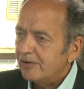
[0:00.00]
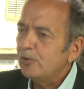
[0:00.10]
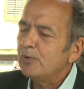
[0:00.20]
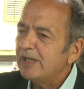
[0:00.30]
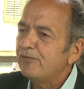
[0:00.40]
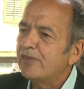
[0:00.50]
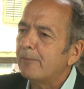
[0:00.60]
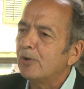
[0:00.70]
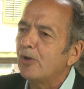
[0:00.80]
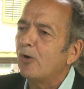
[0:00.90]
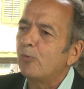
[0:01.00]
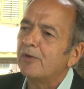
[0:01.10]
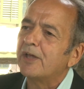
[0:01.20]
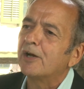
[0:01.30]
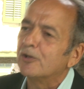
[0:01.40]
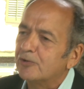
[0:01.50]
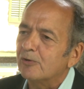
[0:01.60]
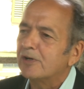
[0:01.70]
You leave them alone. What are they going to do?